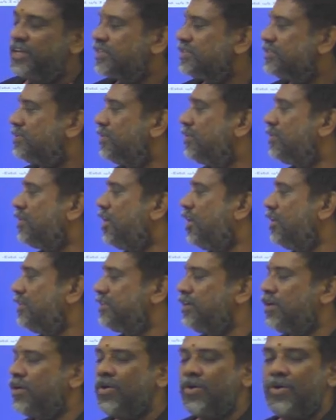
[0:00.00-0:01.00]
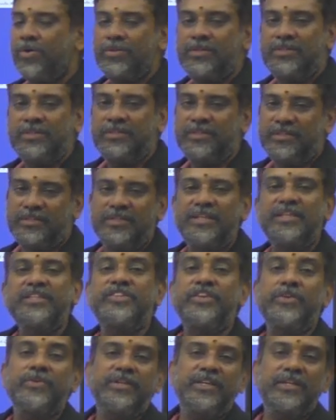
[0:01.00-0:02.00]
So on the whole,
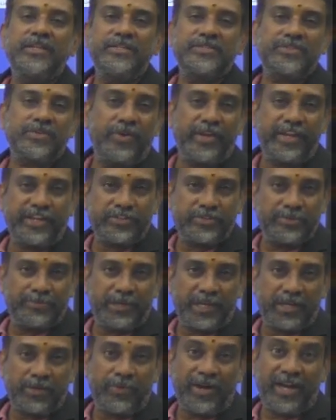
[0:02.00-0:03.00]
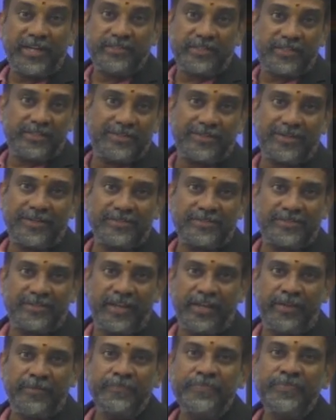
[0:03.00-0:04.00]
this unit is going to be quite
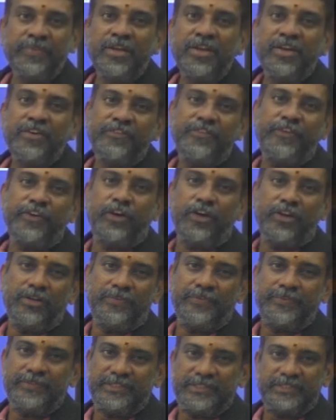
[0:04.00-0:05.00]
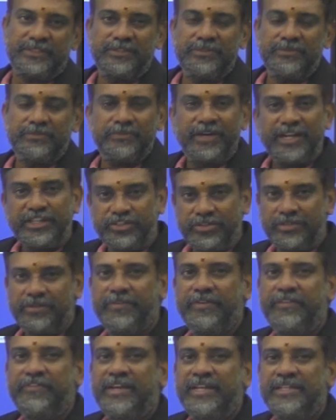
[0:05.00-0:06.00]
interesting for all of us. Why should
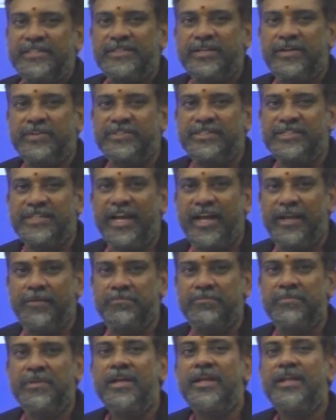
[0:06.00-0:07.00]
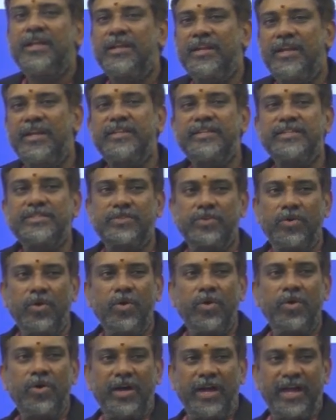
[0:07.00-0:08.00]
we waste our time? Let us go
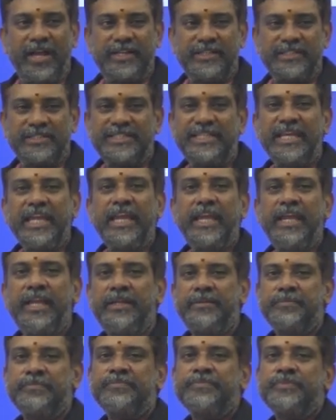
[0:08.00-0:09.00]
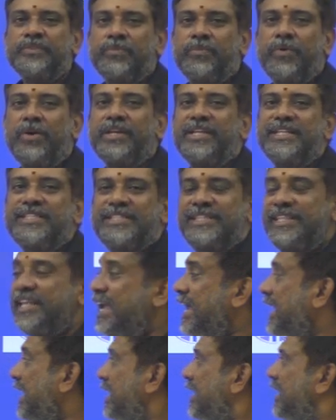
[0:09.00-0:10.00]
and see what is
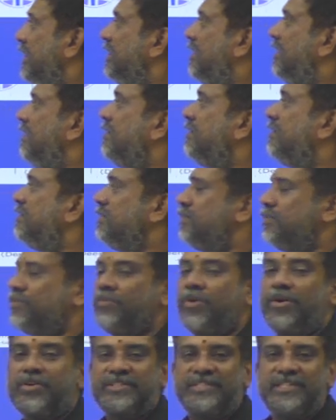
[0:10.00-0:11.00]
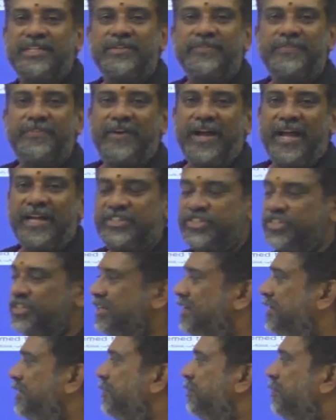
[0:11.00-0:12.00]
there in the what's in
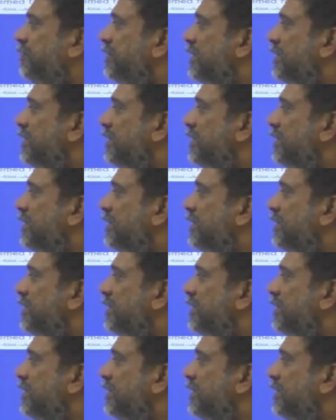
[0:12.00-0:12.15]
fashion.